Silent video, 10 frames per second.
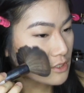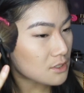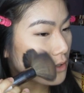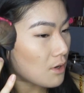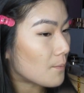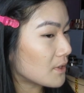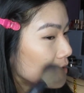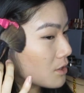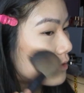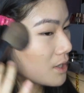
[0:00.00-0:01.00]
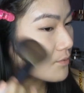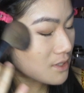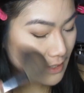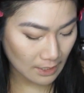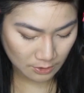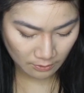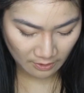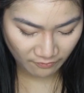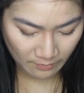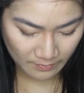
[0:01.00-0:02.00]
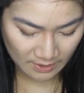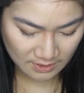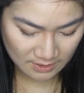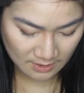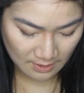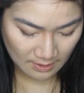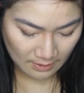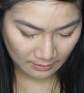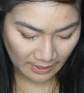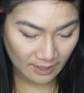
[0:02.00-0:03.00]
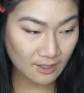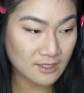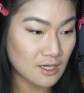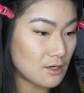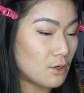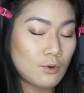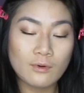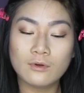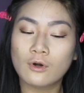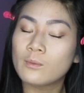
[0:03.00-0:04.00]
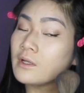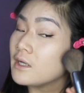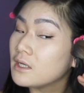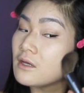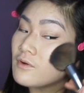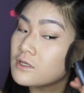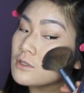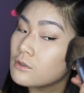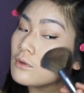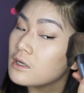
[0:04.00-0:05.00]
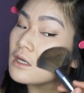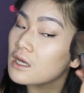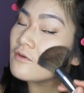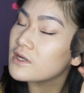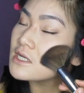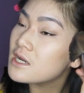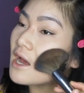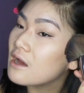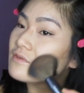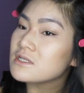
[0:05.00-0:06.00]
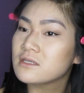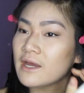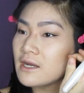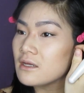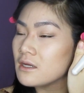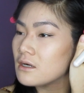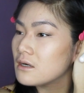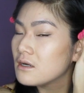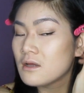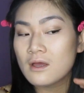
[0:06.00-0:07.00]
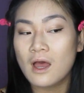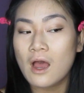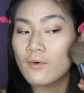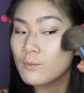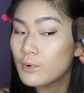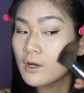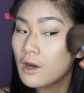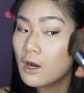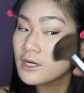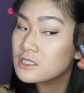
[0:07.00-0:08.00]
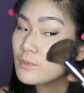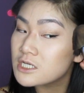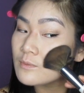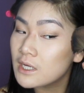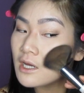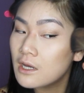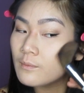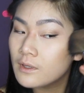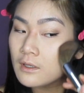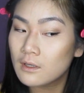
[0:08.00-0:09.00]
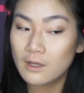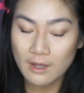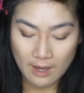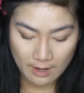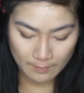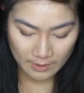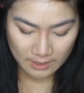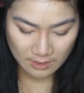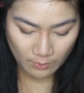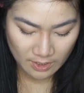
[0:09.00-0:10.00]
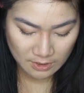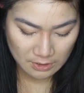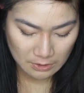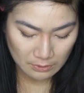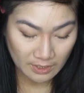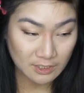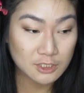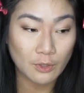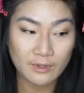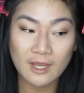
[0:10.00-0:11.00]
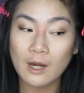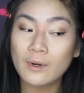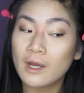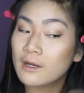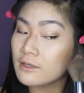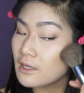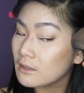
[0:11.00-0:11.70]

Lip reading: So I'm gonna go in with a natural look from this lighting, because I know normally if I didn't have this lighting here, I wouldn't put on as much makeup, because I want it to like show on camera kind of